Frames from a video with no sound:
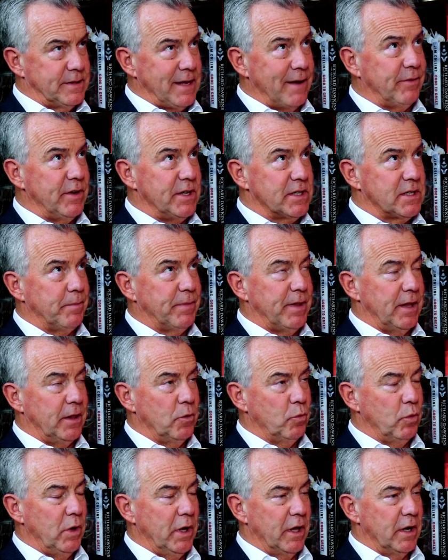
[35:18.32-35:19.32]
definitely something
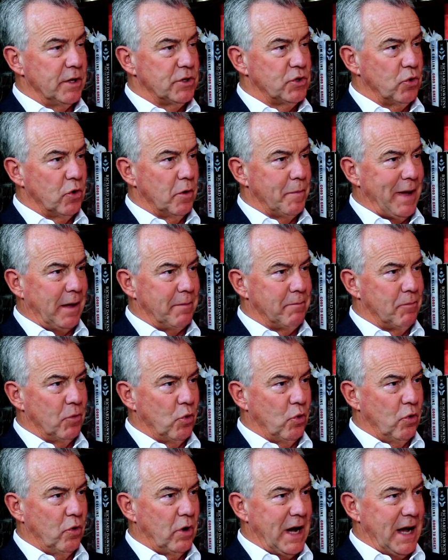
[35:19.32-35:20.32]
that we're going to talk about
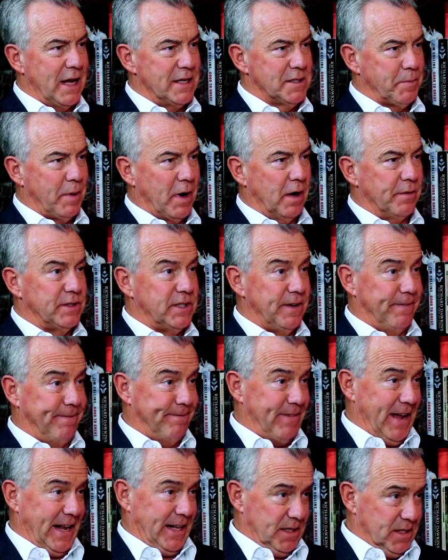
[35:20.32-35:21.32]
more as part of
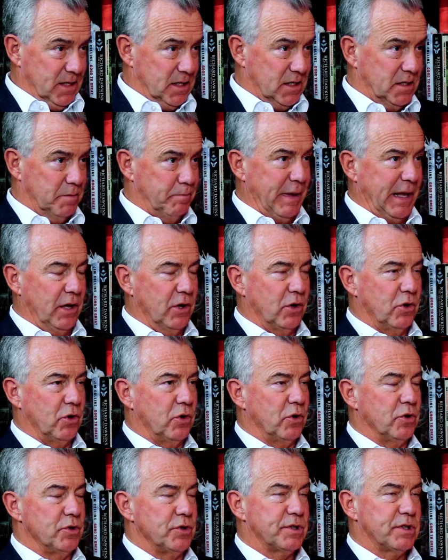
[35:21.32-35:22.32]
defence,
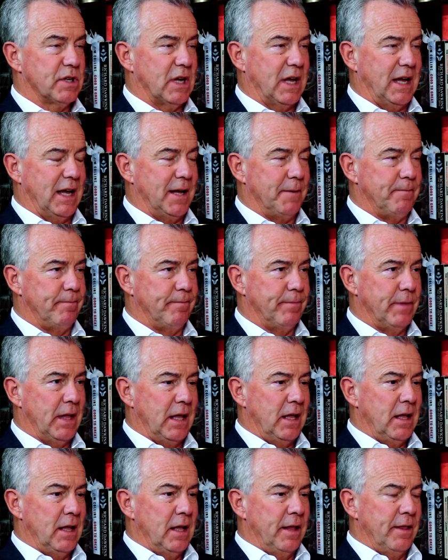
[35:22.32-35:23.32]
because
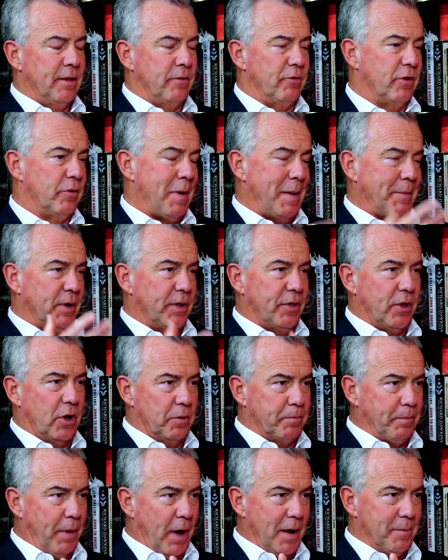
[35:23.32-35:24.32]
remember
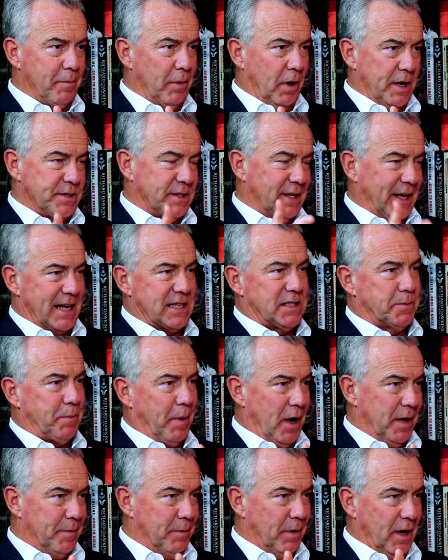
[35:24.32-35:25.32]
the pipelines, the gas
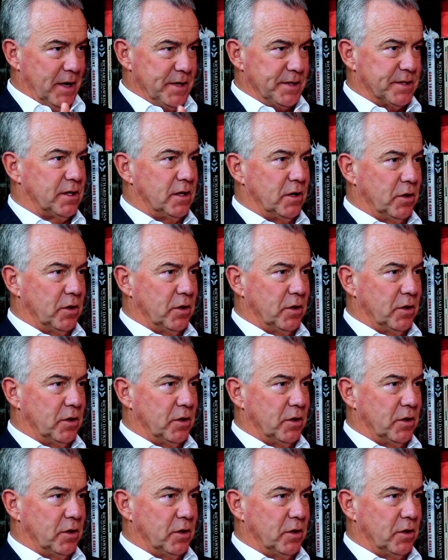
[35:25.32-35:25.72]
pipelines